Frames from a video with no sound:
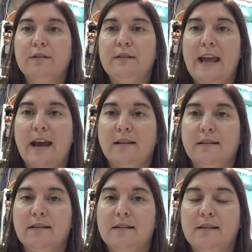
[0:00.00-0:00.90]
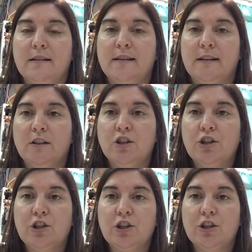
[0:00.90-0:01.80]
next.
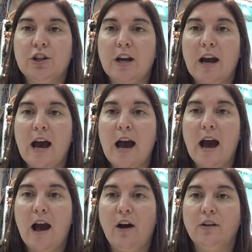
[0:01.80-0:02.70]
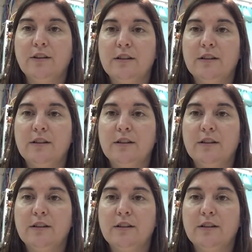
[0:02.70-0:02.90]
Child.